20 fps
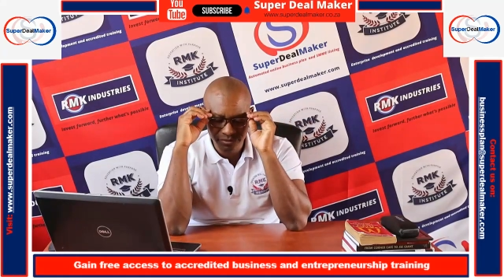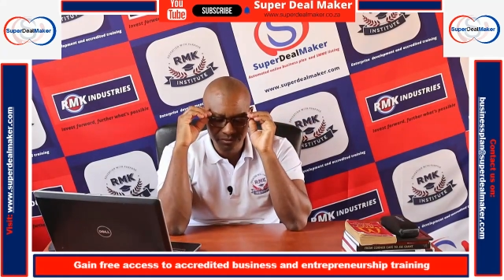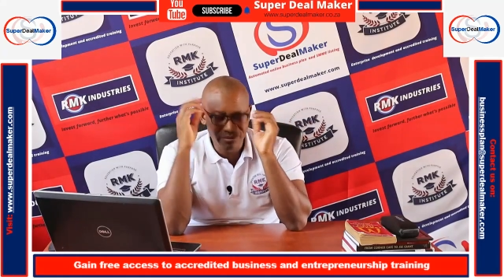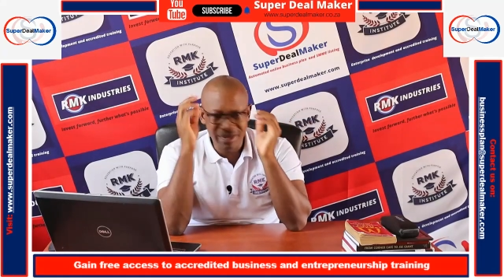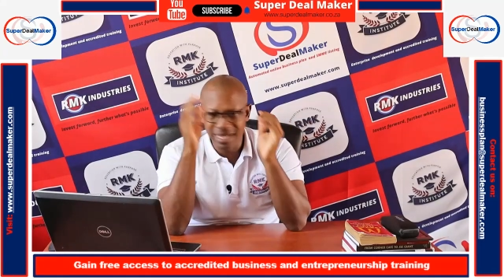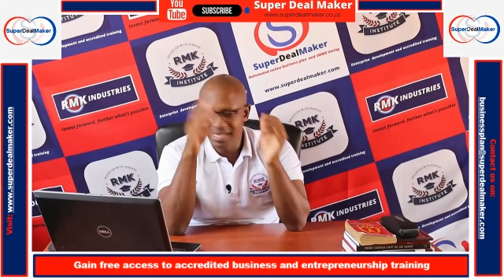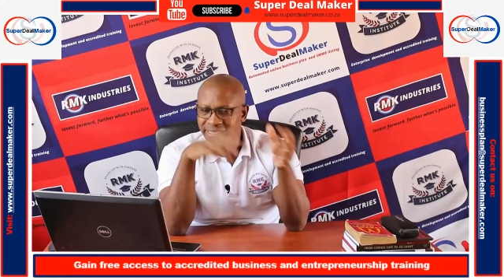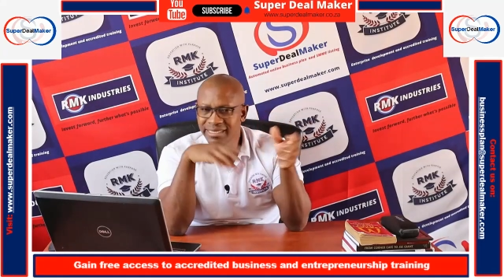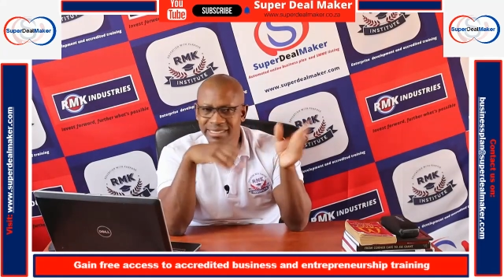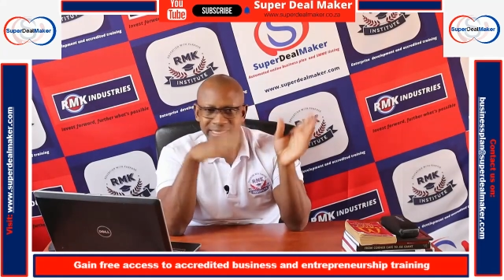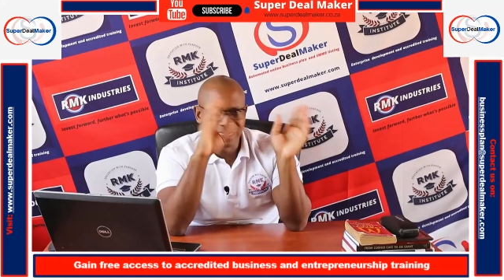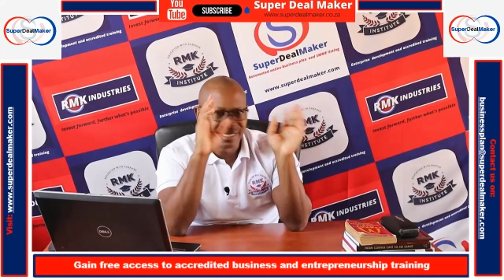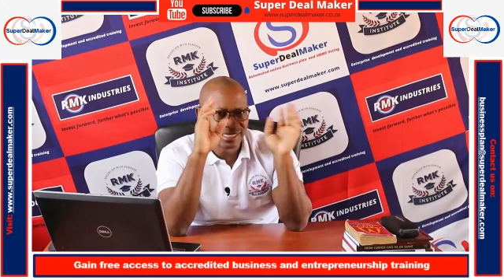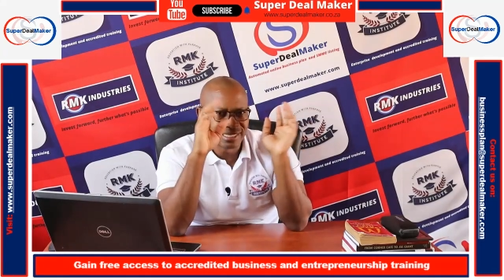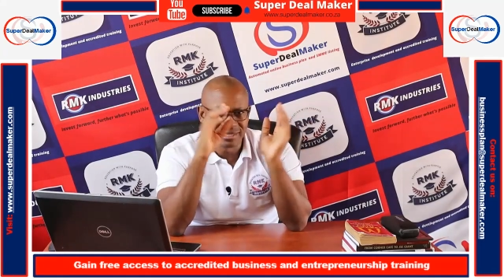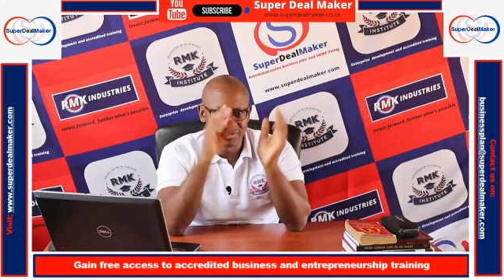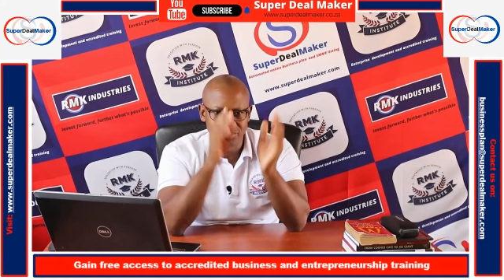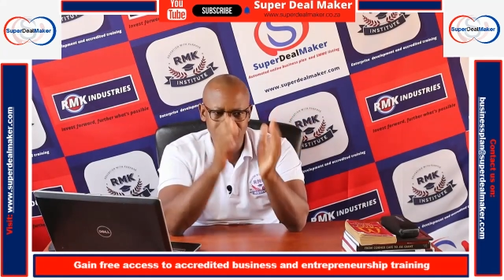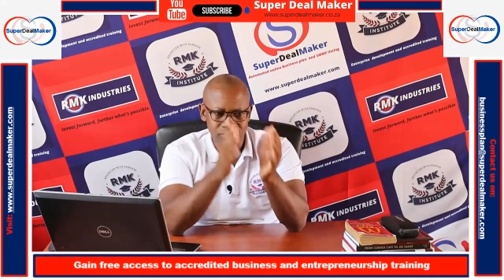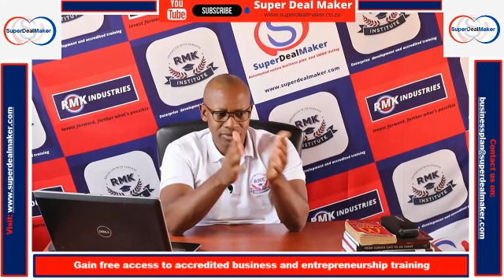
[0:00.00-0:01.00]
mining
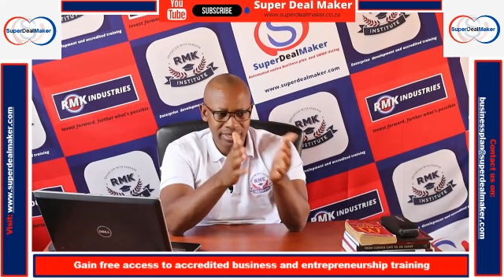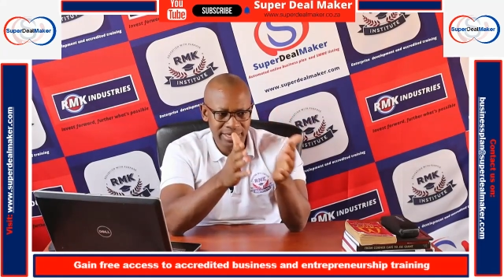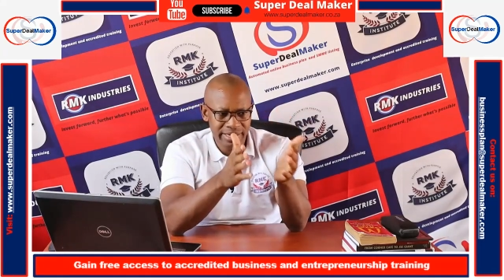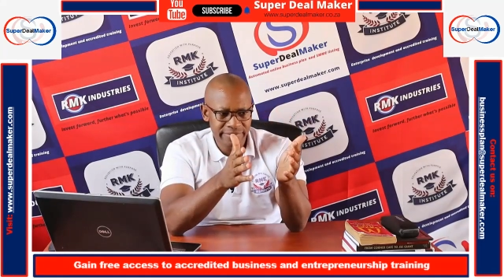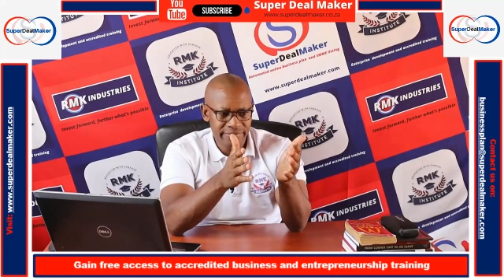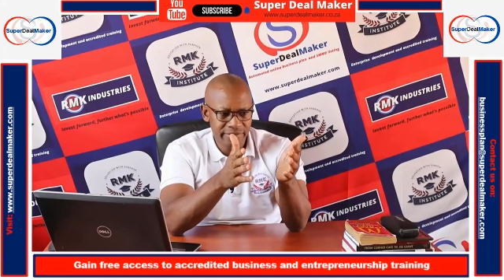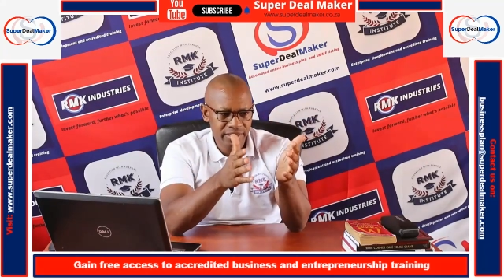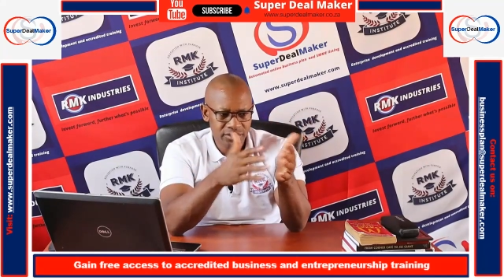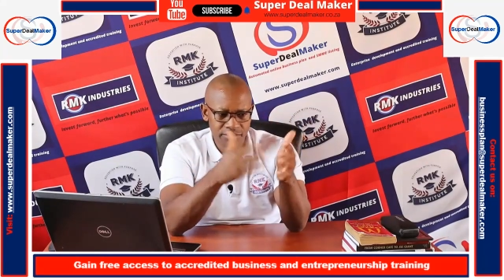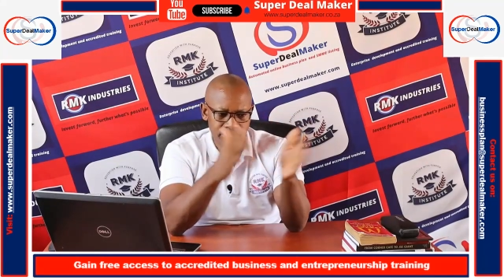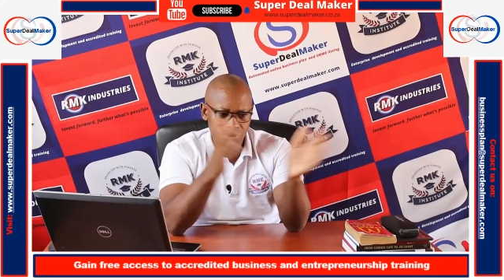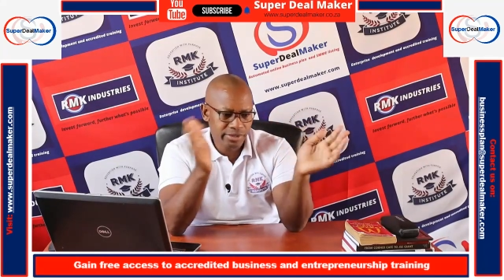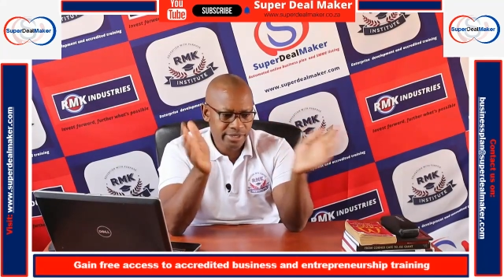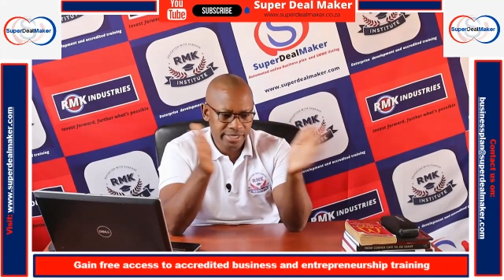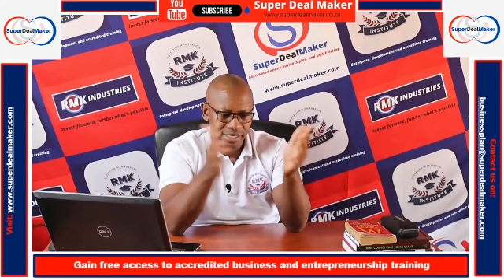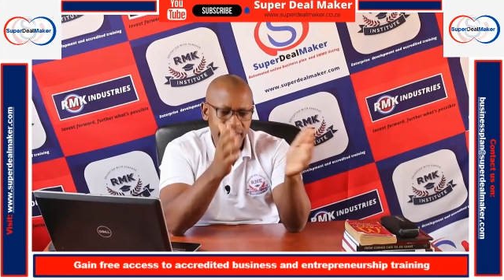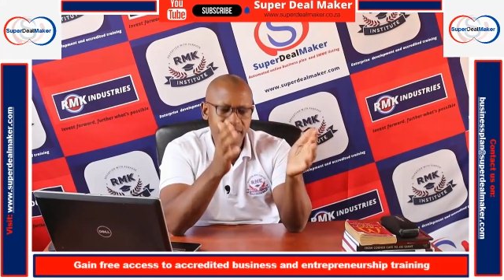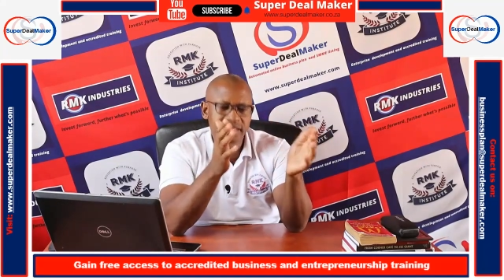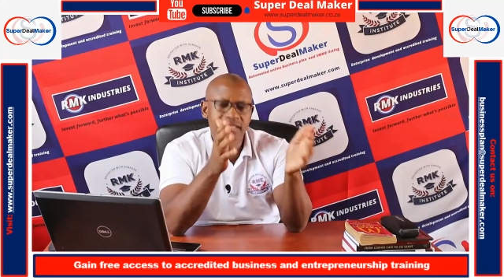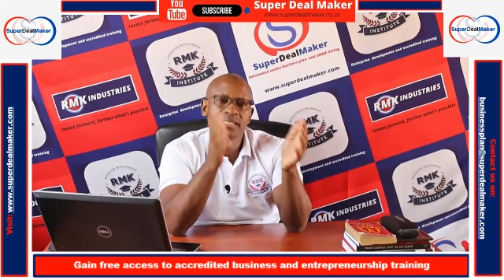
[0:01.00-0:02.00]
and whatever
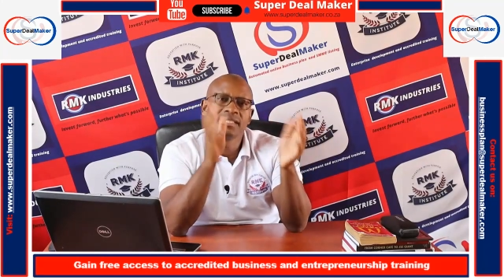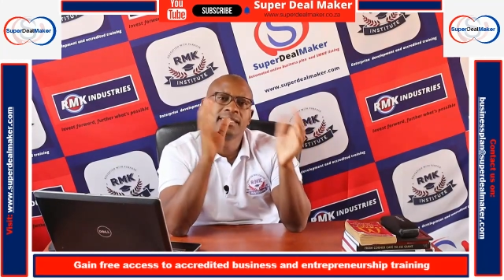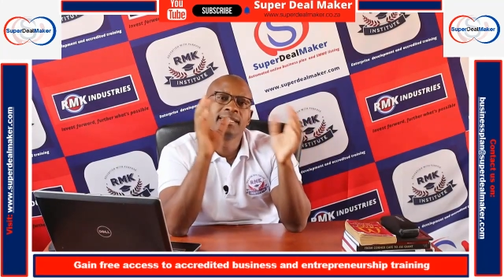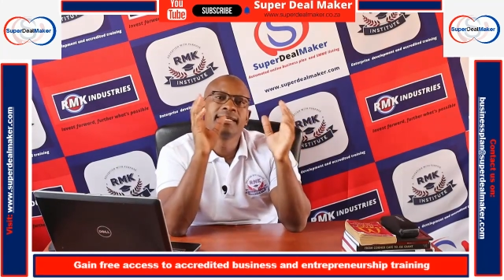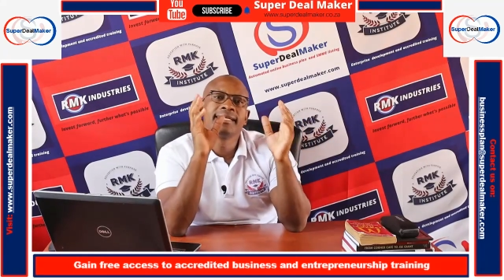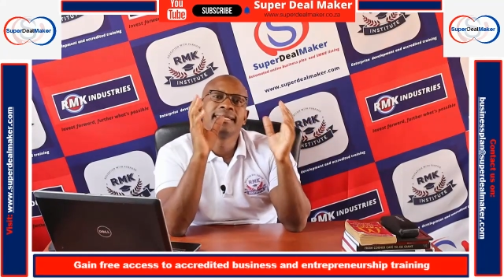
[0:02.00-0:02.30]
exploration,